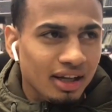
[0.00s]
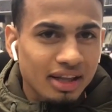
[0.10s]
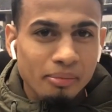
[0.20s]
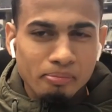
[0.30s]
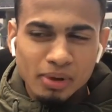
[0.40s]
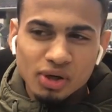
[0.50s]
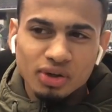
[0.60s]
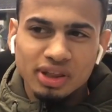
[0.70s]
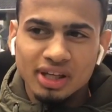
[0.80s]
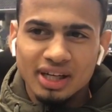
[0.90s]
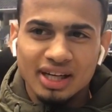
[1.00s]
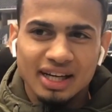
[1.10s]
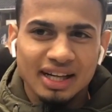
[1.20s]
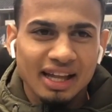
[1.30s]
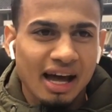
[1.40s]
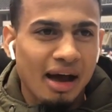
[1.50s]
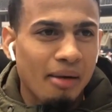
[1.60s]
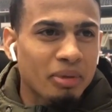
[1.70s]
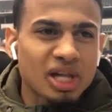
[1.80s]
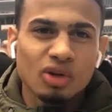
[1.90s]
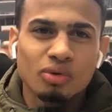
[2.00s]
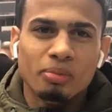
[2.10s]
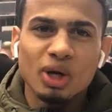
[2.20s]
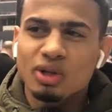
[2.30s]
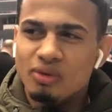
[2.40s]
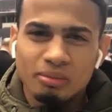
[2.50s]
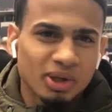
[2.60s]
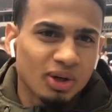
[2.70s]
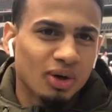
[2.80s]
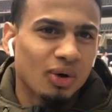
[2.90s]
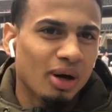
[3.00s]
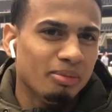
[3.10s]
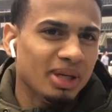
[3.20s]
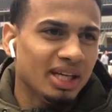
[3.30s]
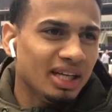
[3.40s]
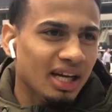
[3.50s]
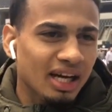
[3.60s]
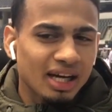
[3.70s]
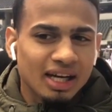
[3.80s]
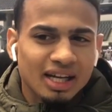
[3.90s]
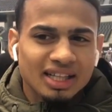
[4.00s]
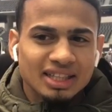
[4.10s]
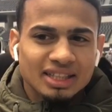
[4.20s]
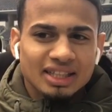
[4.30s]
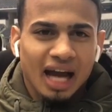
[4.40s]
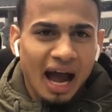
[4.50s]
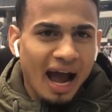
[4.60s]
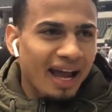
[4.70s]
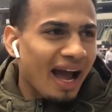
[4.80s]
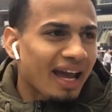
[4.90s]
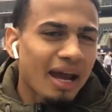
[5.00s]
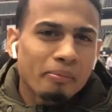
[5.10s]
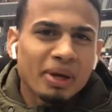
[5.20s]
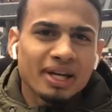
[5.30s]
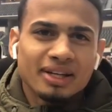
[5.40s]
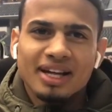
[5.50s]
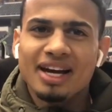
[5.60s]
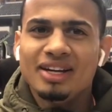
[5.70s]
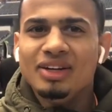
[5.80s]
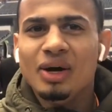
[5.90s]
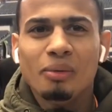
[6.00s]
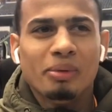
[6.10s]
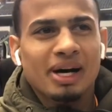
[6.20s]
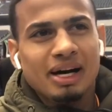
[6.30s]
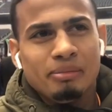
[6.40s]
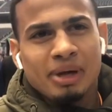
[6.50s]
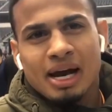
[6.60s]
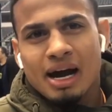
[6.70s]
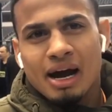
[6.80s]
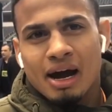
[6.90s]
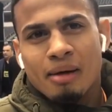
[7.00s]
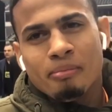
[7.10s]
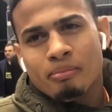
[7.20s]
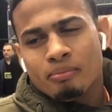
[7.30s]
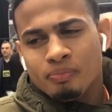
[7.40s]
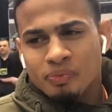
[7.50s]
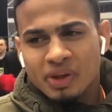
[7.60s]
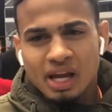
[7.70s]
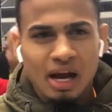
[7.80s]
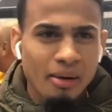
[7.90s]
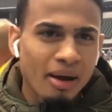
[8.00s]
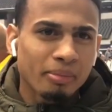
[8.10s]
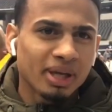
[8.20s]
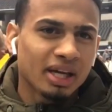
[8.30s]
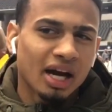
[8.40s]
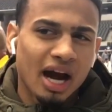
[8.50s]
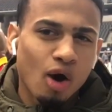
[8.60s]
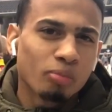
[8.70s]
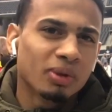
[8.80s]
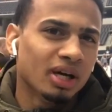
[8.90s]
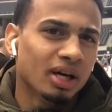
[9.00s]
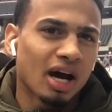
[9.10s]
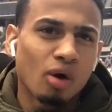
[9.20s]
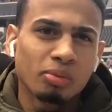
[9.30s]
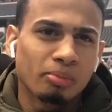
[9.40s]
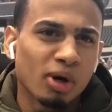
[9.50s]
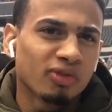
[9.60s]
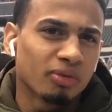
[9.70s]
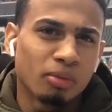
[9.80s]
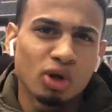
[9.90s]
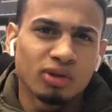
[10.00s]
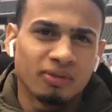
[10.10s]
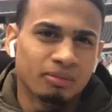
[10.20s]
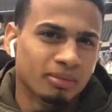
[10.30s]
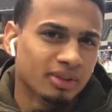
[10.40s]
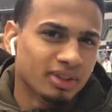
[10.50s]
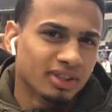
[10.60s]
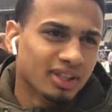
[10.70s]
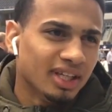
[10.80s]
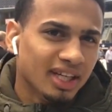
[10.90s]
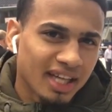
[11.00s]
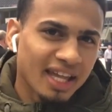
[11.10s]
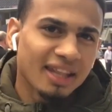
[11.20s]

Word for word: They're both. Uh, I, am close with both of them, so I mean, I, I can't pick a side, you know. But I mean, I, am I'm happy. I hope the I hope the both, both. The fans will win. Definitely.